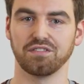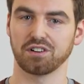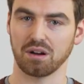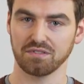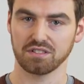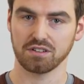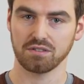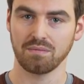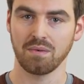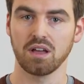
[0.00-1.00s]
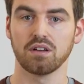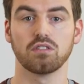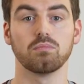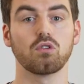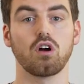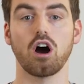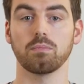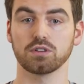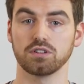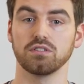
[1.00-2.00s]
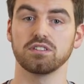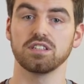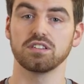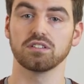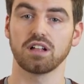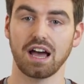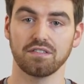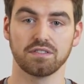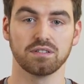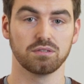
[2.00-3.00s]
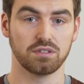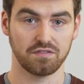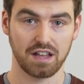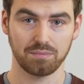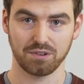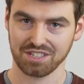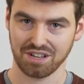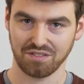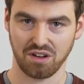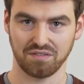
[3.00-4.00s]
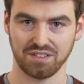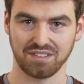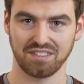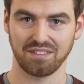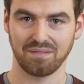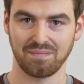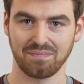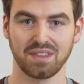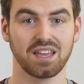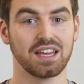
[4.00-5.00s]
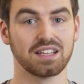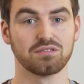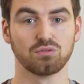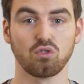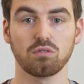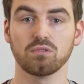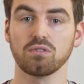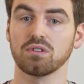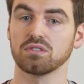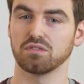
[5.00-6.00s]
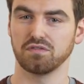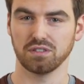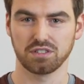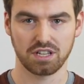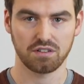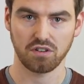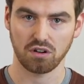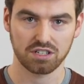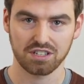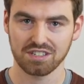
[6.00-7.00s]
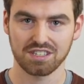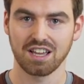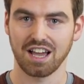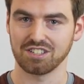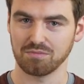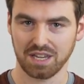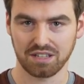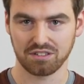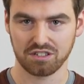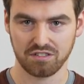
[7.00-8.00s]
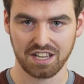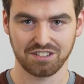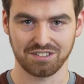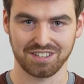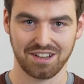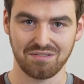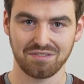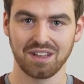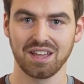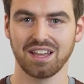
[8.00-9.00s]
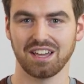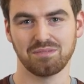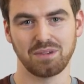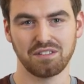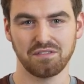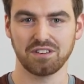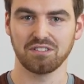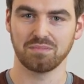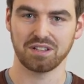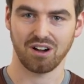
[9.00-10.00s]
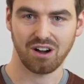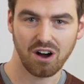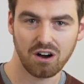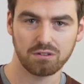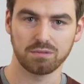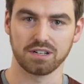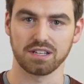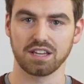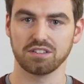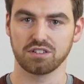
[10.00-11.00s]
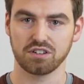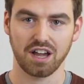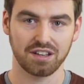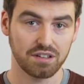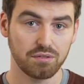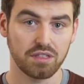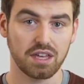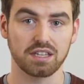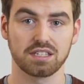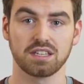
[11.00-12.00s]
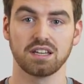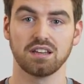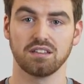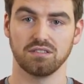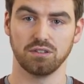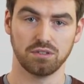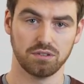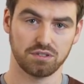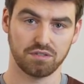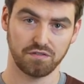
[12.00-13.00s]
of your comfort zone, the more opportunities you'll have to develop your self-confidence. It's normal to feel self-conscious as you begin to stretch yourself, and you might feel a bit awkward as you try new things you used to